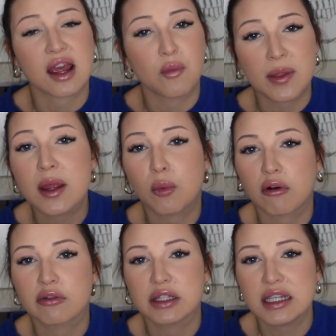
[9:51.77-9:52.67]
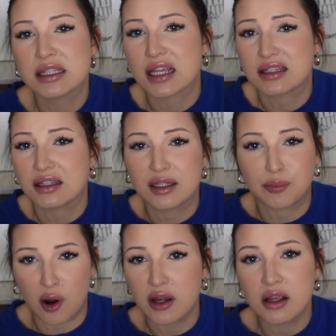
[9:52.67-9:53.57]
and when they were released, they said that
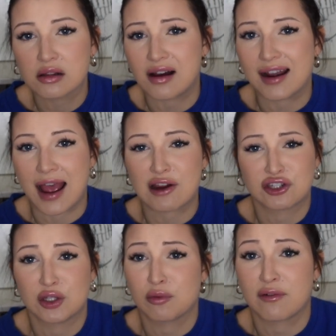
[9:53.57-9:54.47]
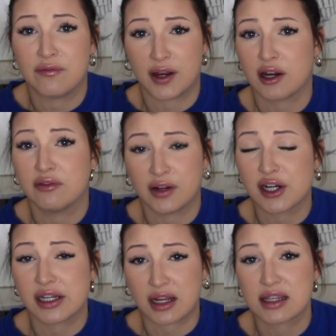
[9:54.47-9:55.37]
Bonnie and Clyde actually were very,
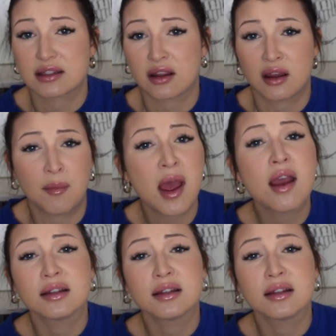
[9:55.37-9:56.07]
very nice to them.